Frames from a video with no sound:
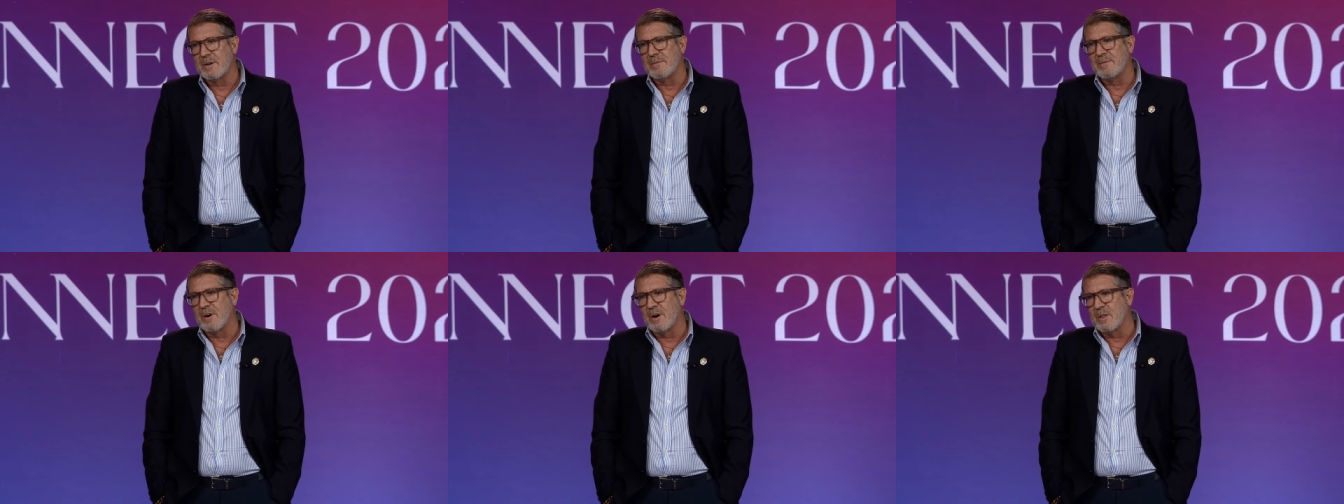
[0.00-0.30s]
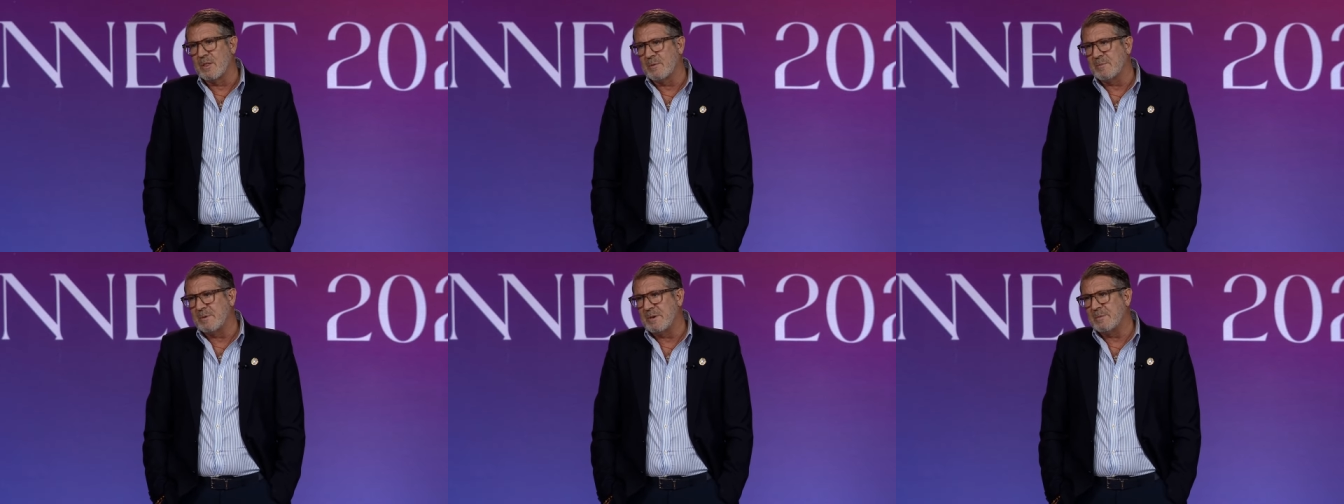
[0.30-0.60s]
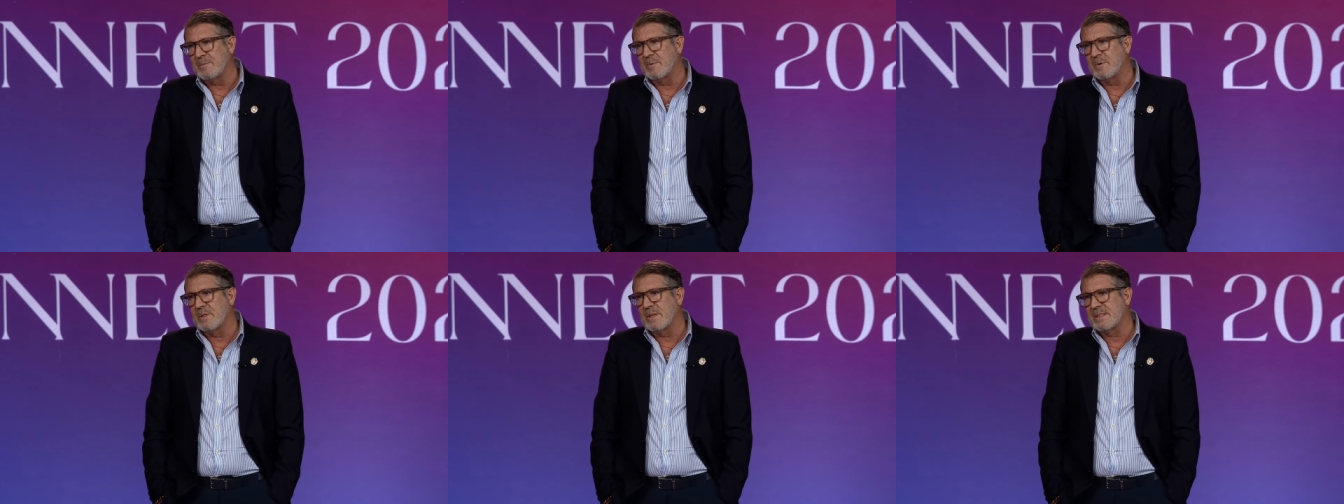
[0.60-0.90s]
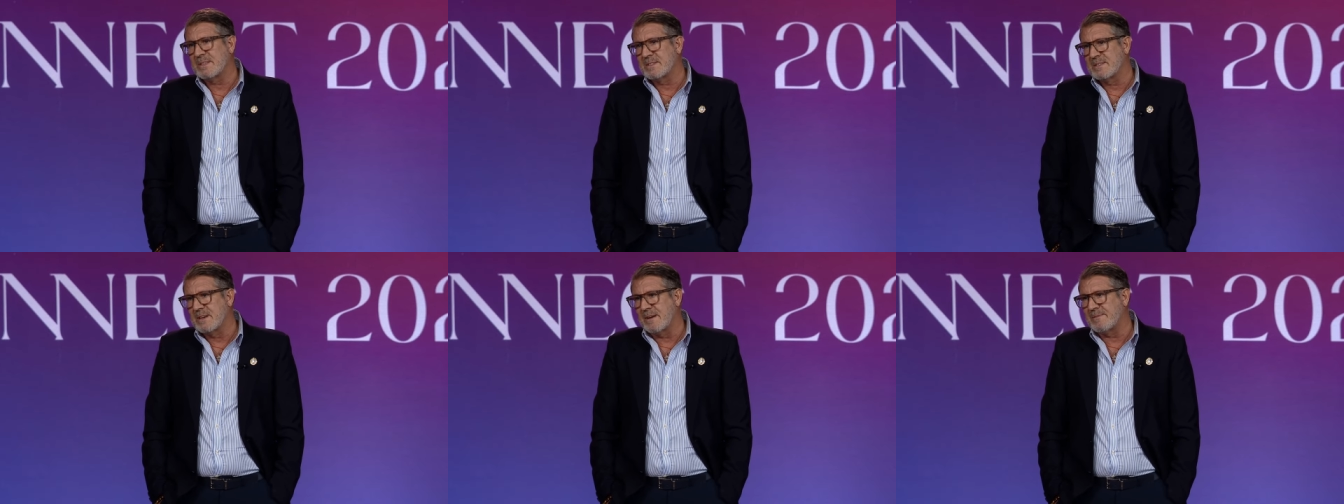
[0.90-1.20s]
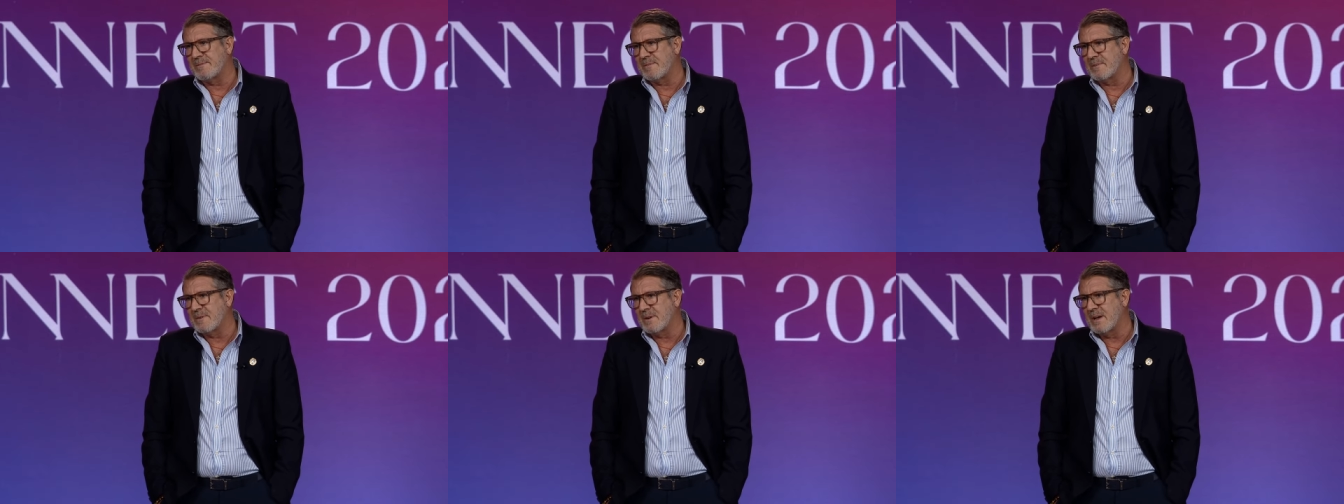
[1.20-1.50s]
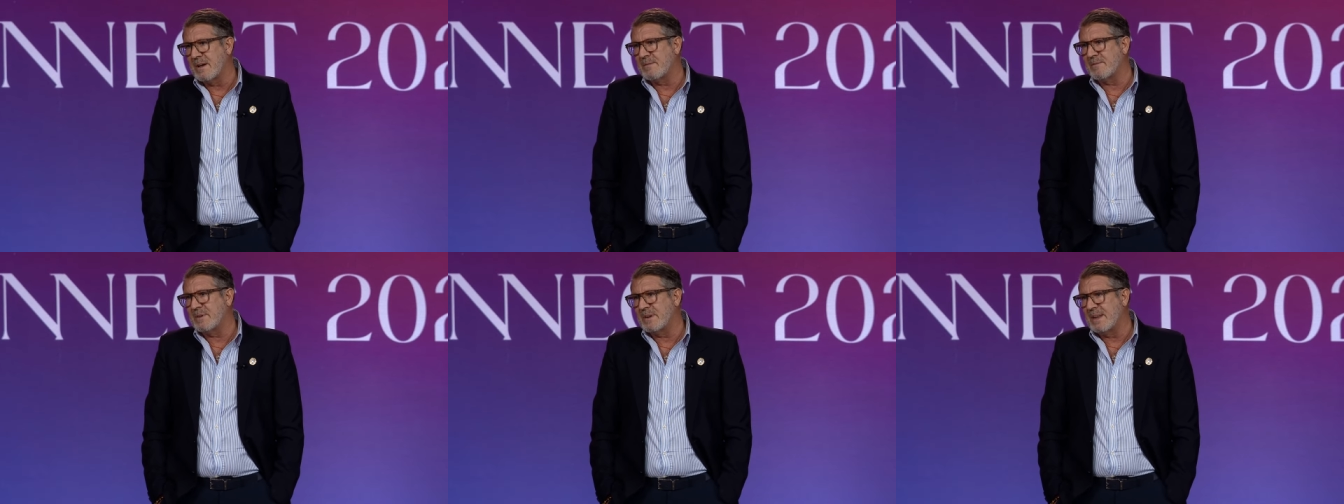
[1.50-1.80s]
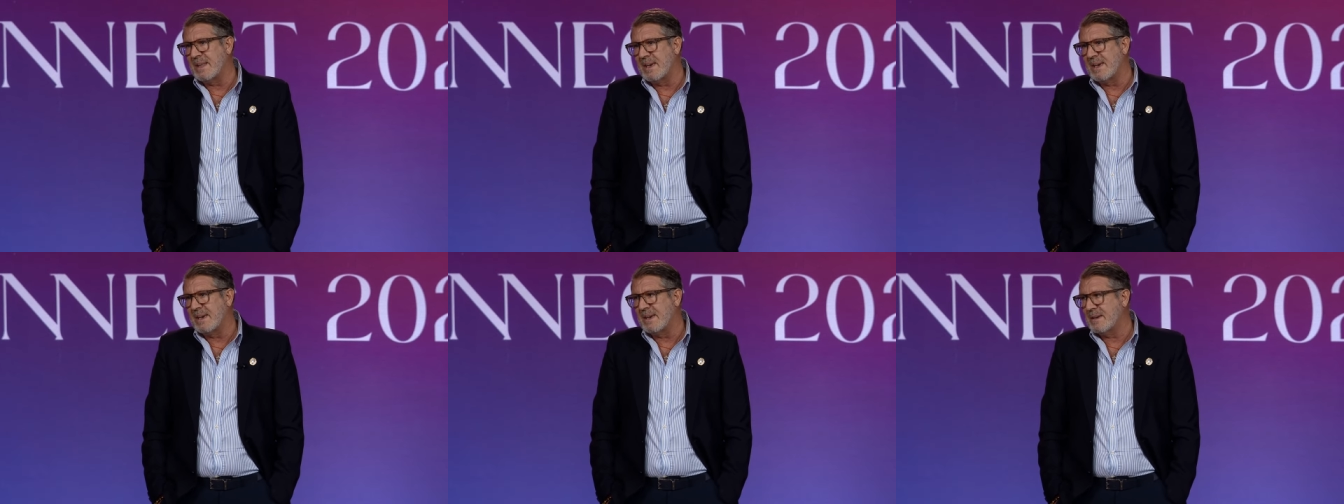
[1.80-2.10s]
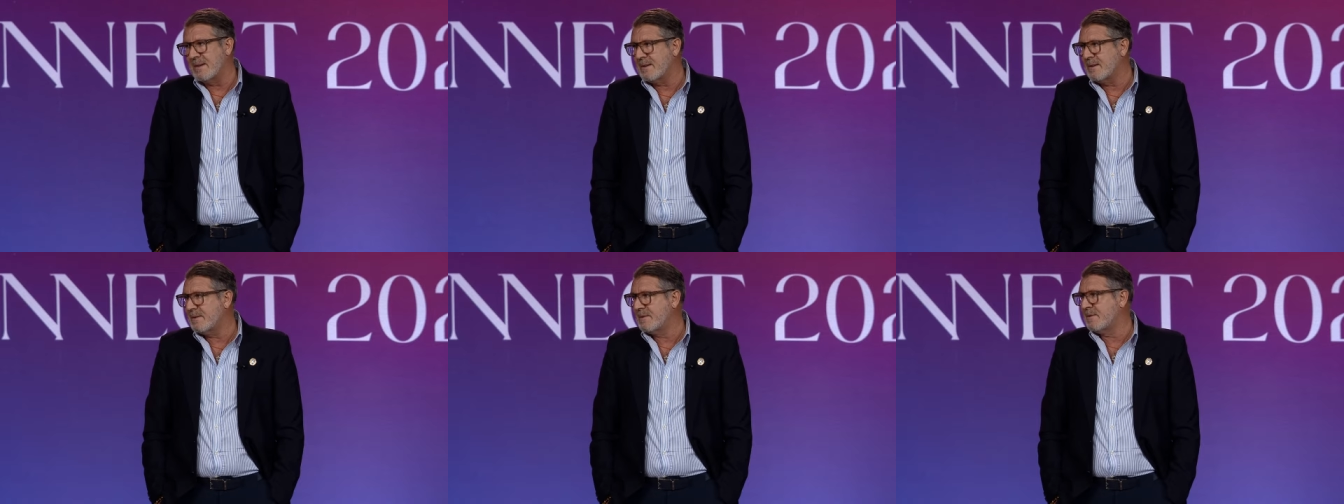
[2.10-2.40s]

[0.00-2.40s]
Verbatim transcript: of all the people that suffer every day